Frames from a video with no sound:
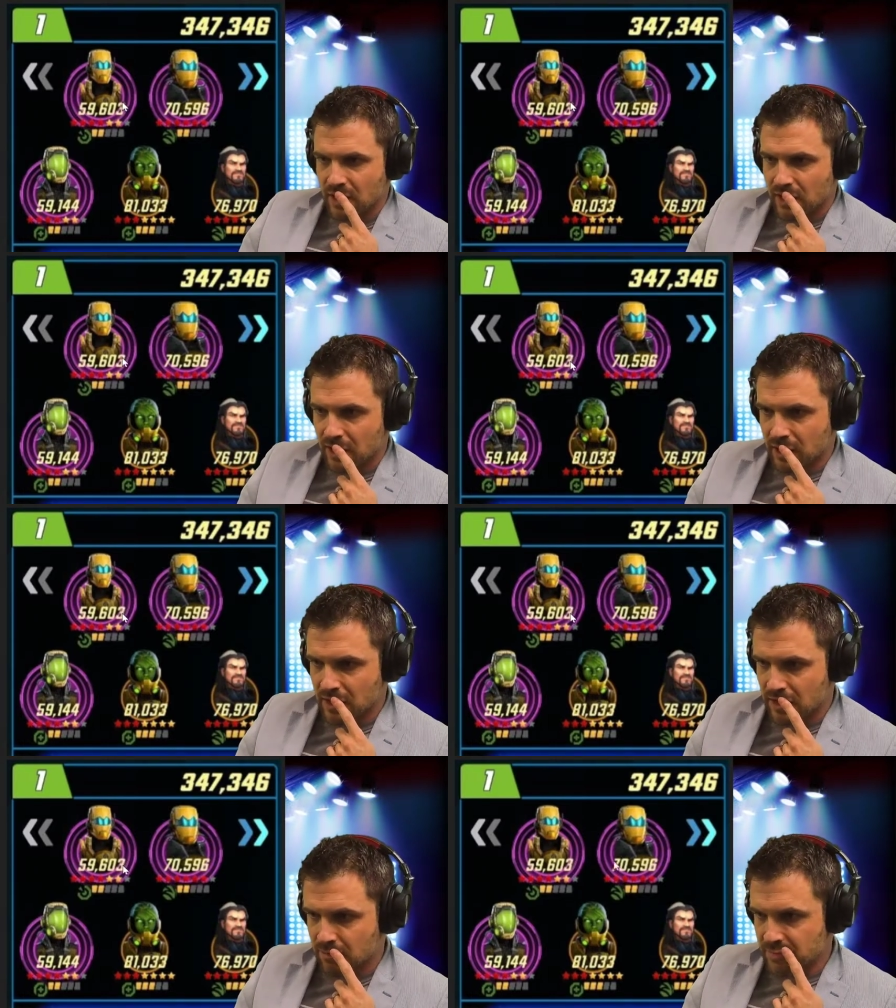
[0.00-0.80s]

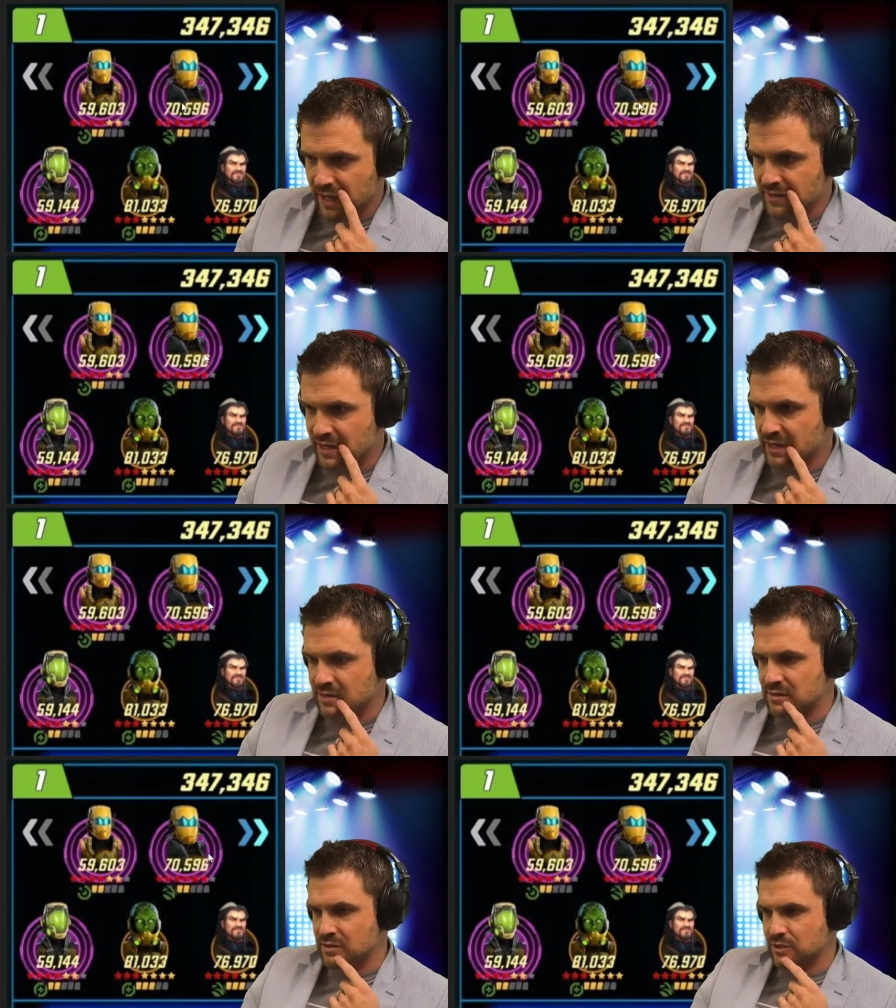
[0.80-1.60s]
And
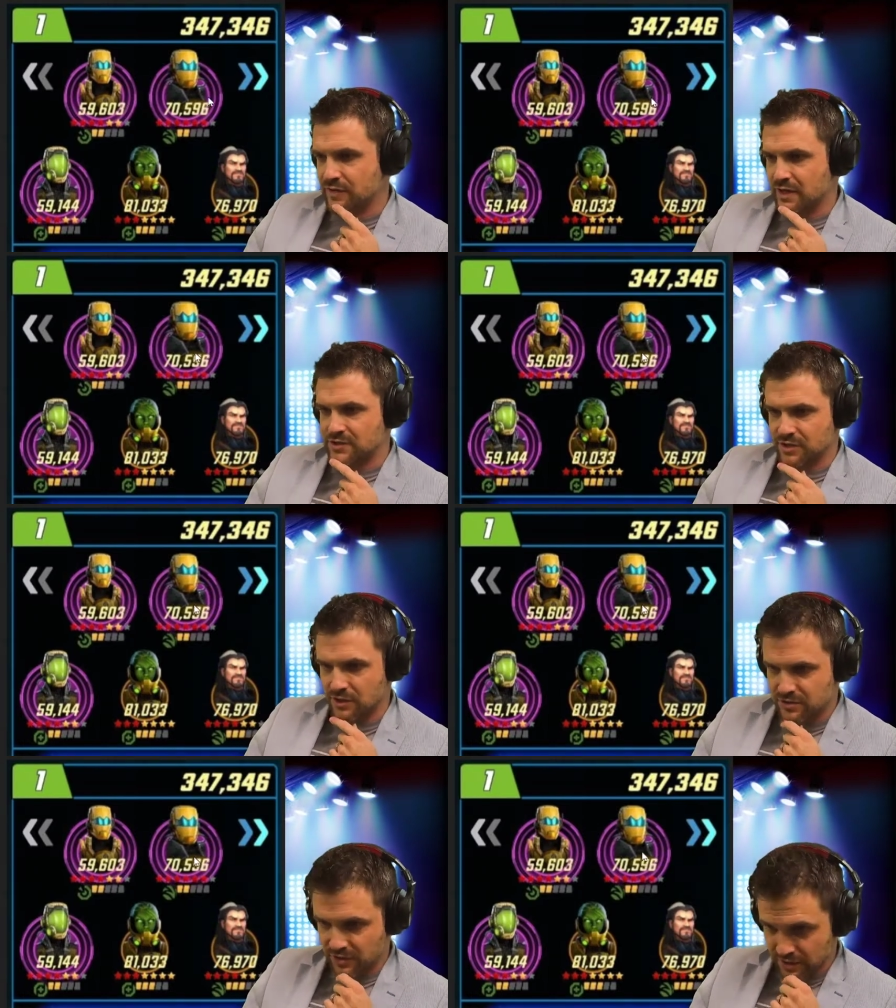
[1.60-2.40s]
then you've got
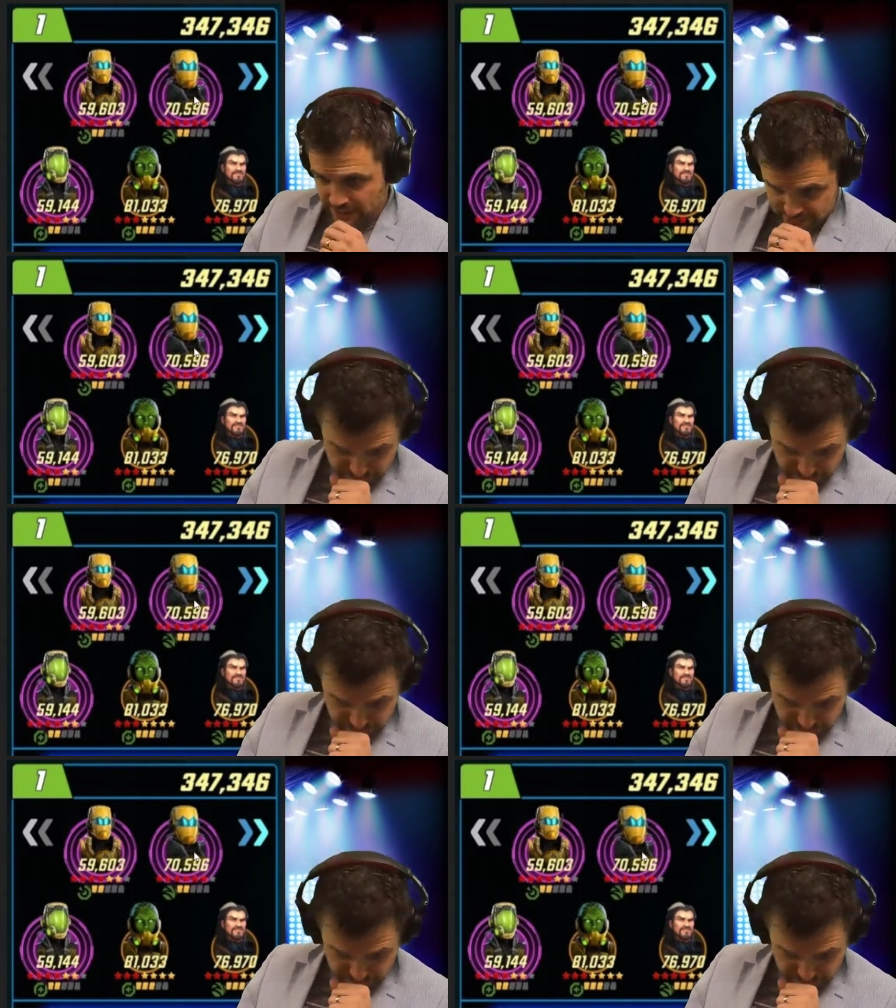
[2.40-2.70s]
assaulter as,